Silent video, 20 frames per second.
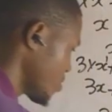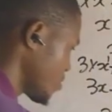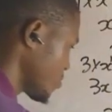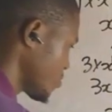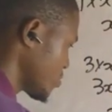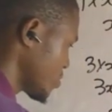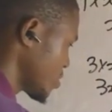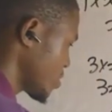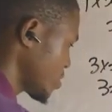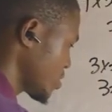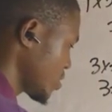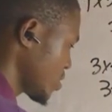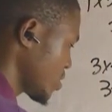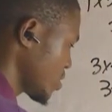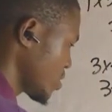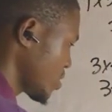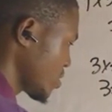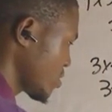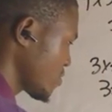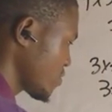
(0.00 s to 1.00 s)
down
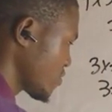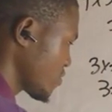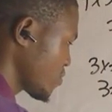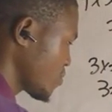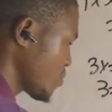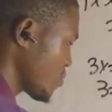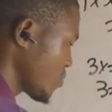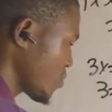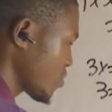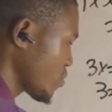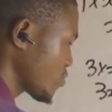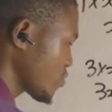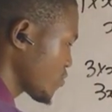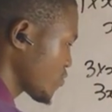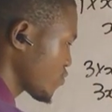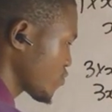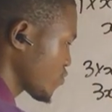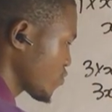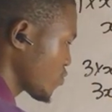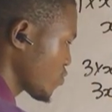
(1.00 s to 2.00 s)
3x
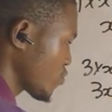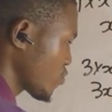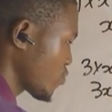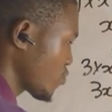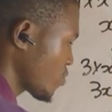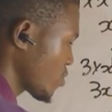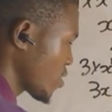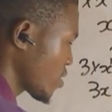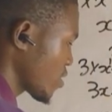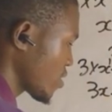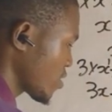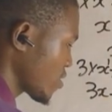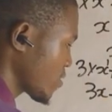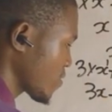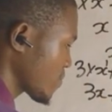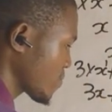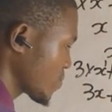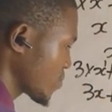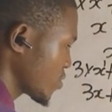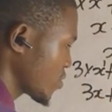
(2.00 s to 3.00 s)
plus y
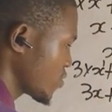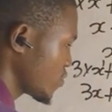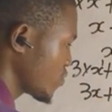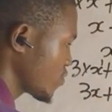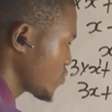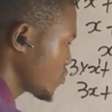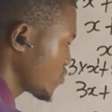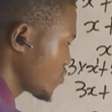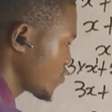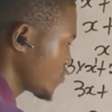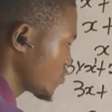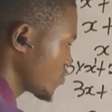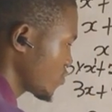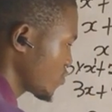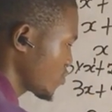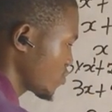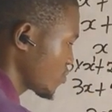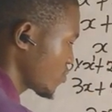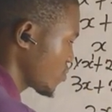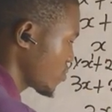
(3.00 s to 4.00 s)
is equals to
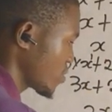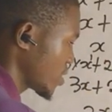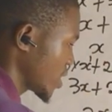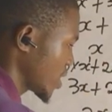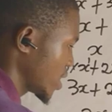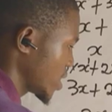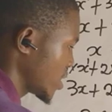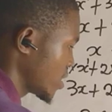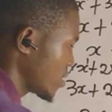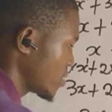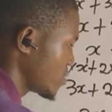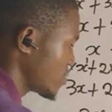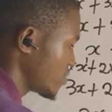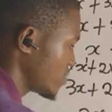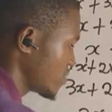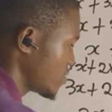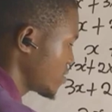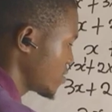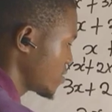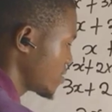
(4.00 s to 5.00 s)

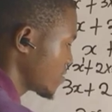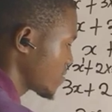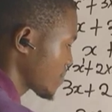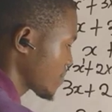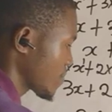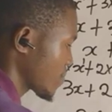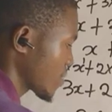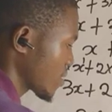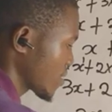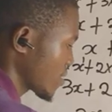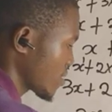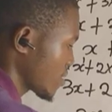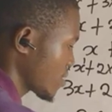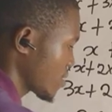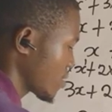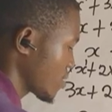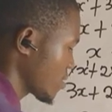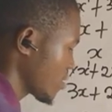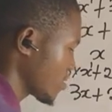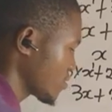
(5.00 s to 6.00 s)
18.
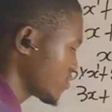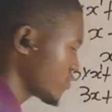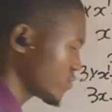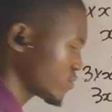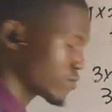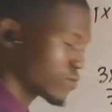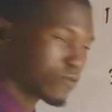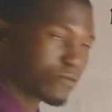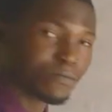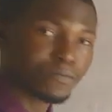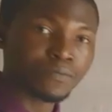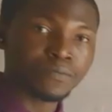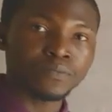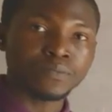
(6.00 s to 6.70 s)
And that is all.